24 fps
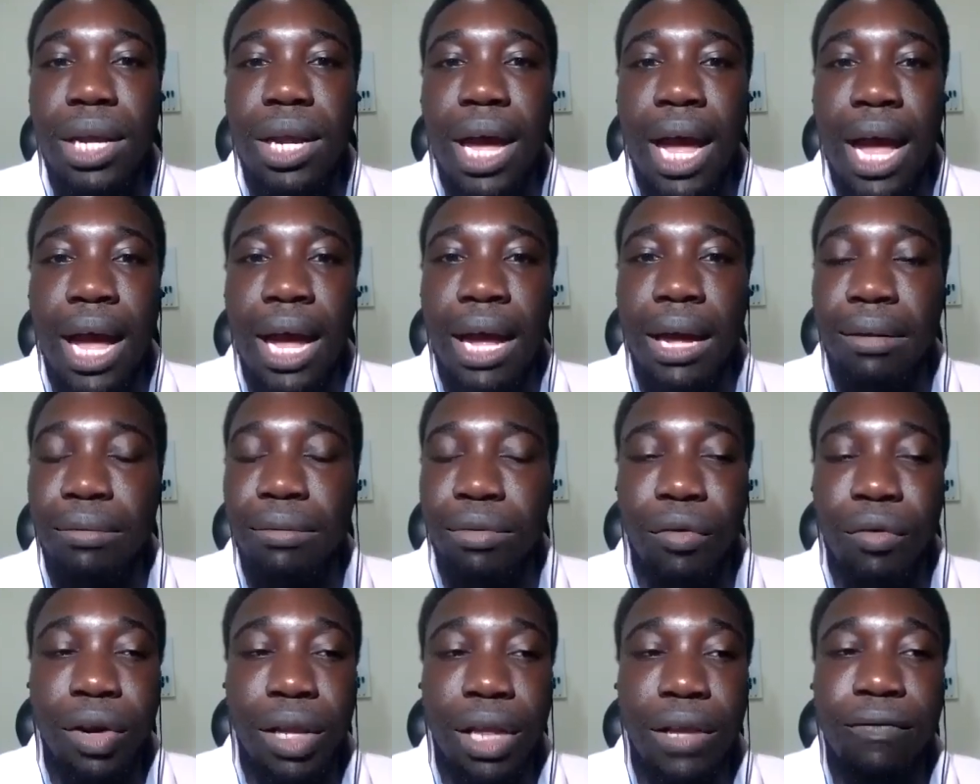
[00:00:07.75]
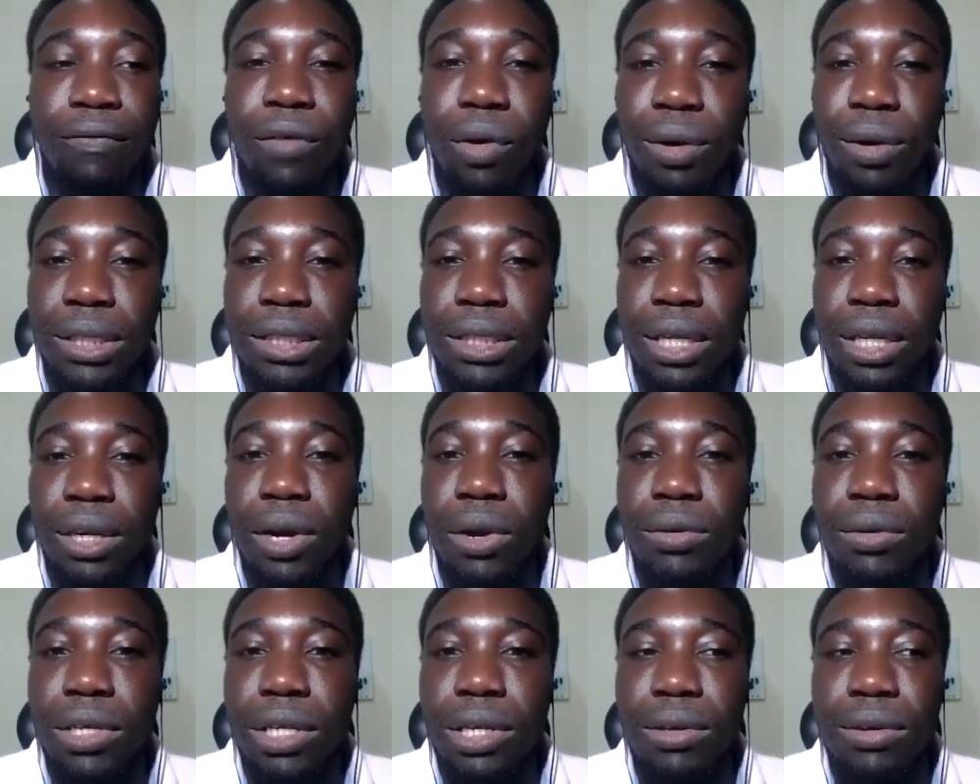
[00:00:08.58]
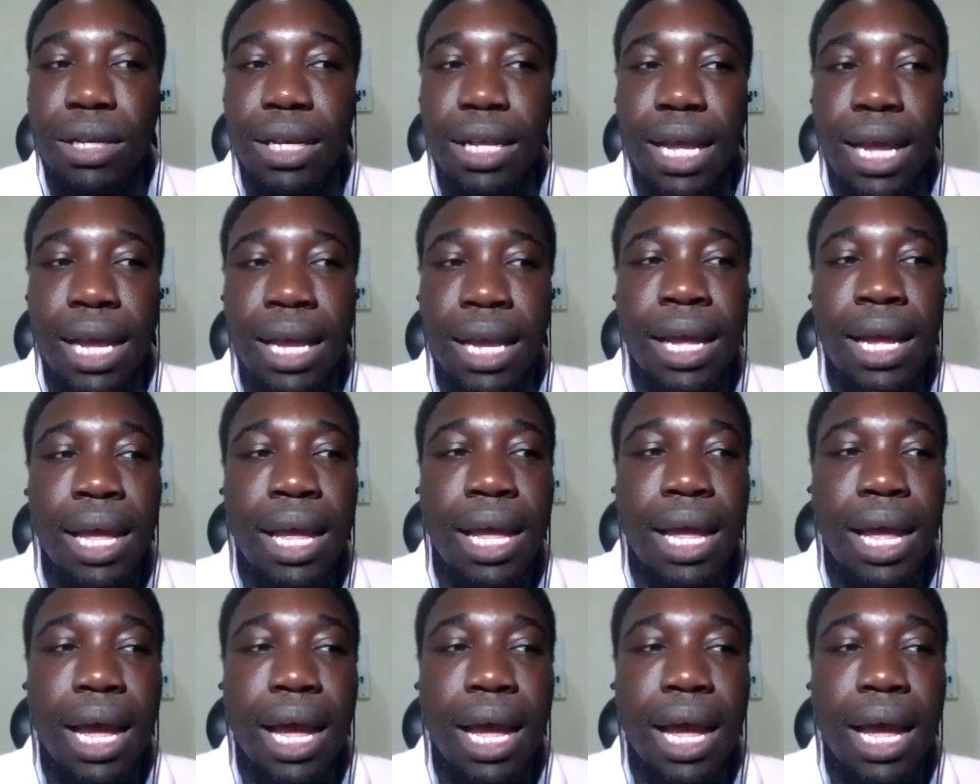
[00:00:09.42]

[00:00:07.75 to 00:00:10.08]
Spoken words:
We're really focused on coaching you today.